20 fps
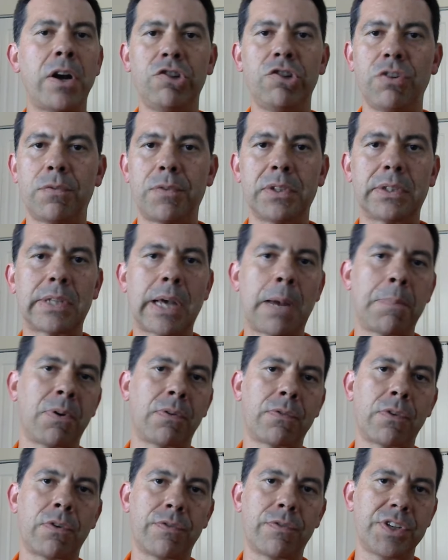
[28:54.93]
different type
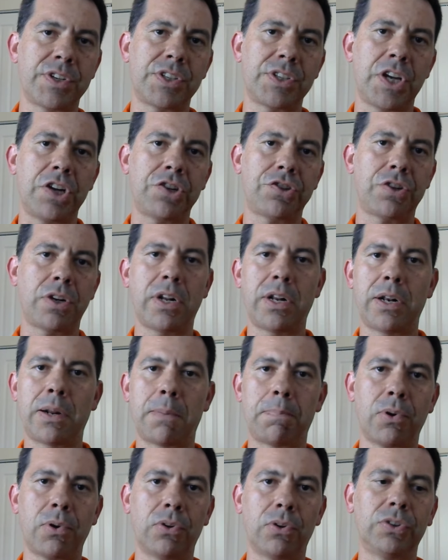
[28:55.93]
of conversation and
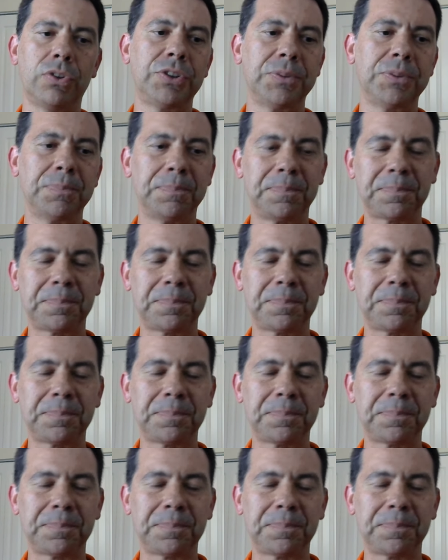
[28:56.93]
approach.